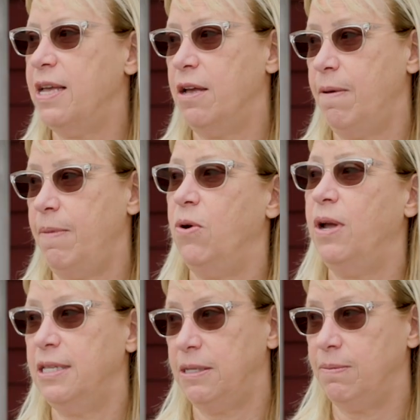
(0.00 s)
can come here
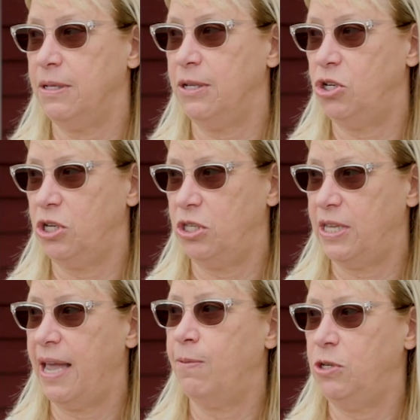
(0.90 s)
and get some delicious
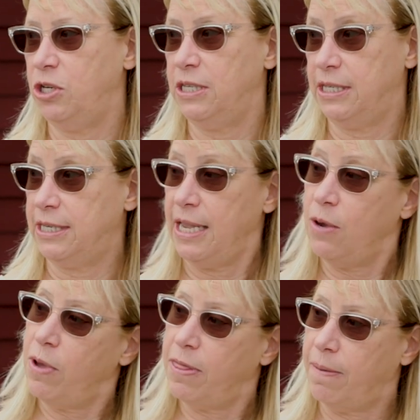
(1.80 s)
sandwiches to
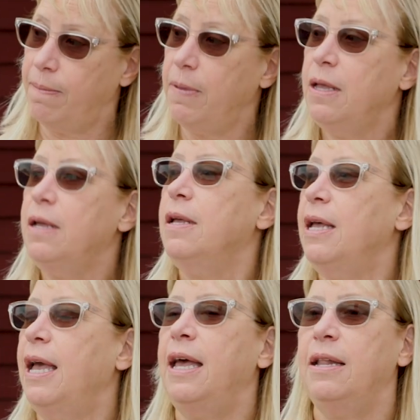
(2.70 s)
take with them,
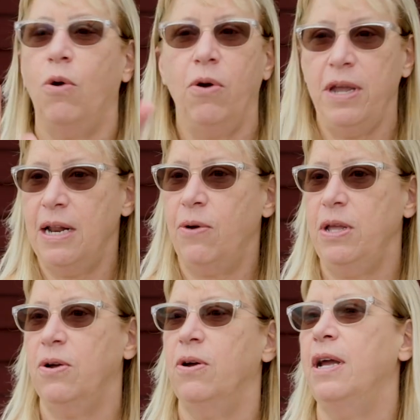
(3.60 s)
and or eat out
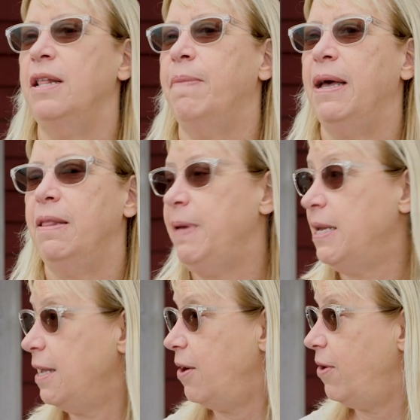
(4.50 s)
here and by the
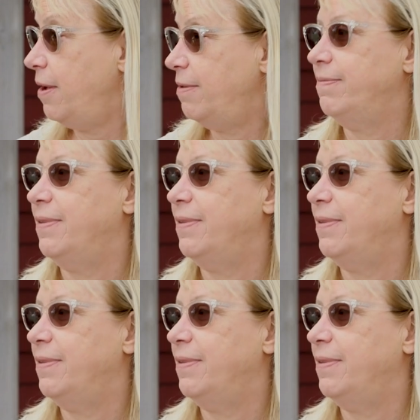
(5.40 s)
picnic area.